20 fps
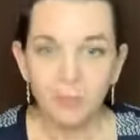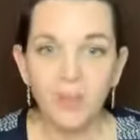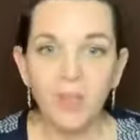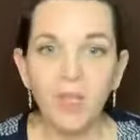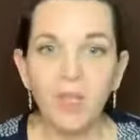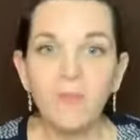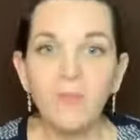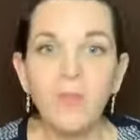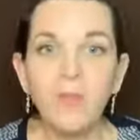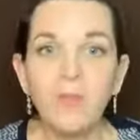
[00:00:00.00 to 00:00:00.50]

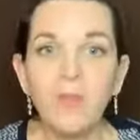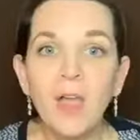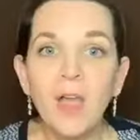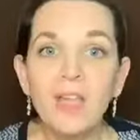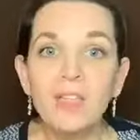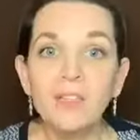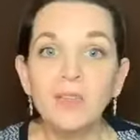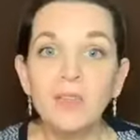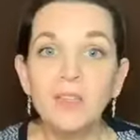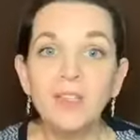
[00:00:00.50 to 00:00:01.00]
If you
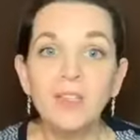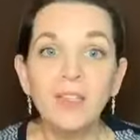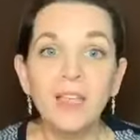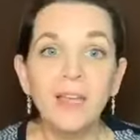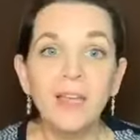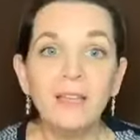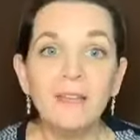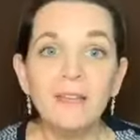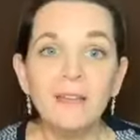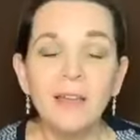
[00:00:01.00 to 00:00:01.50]
guys feel
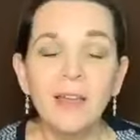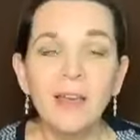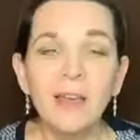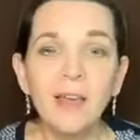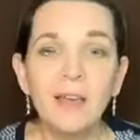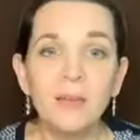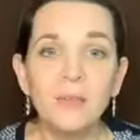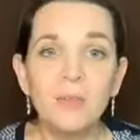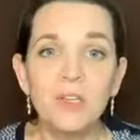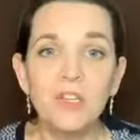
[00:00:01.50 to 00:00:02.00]
led
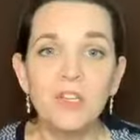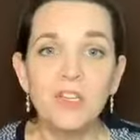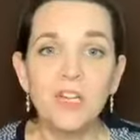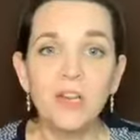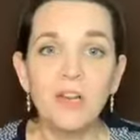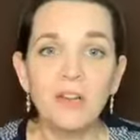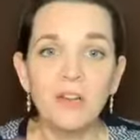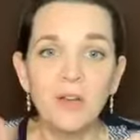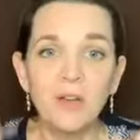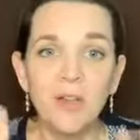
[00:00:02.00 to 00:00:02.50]
to
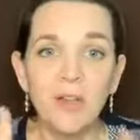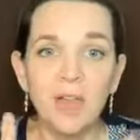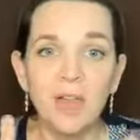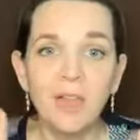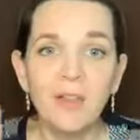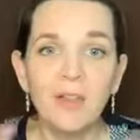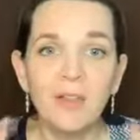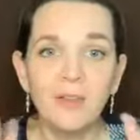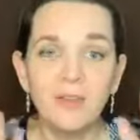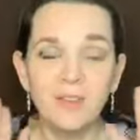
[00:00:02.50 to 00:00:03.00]
share, go
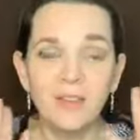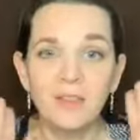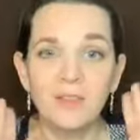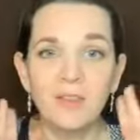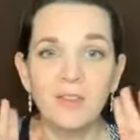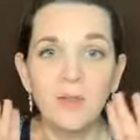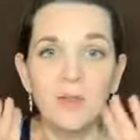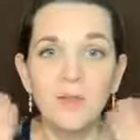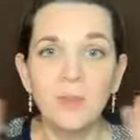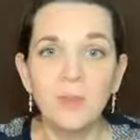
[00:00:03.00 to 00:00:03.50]
ahead. That's
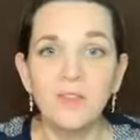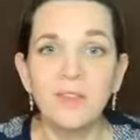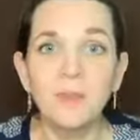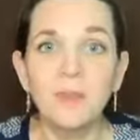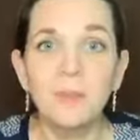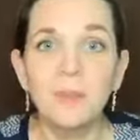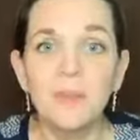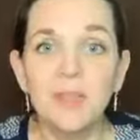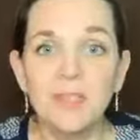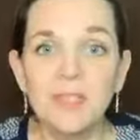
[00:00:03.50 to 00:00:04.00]
the only time
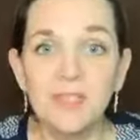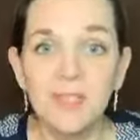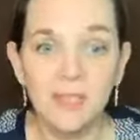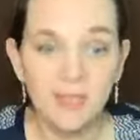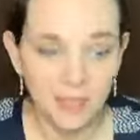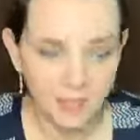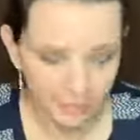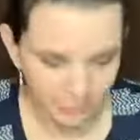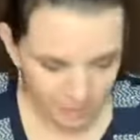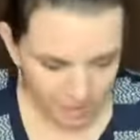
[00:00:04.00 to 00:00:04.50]
I'm going to say
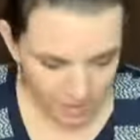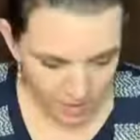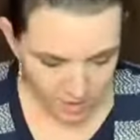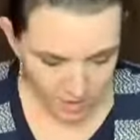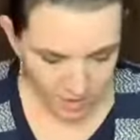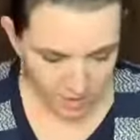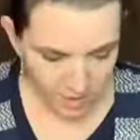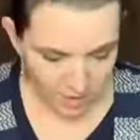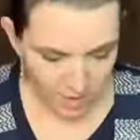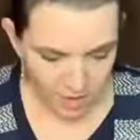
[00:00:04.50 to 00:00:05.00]
that.
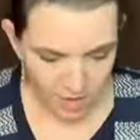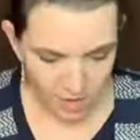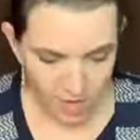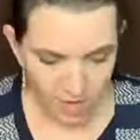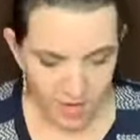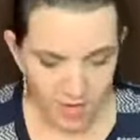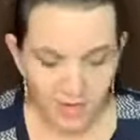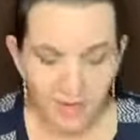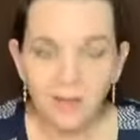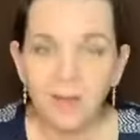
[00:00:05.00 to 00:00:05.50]
All
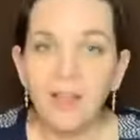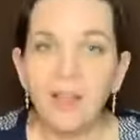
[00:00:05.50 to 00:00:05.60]
right.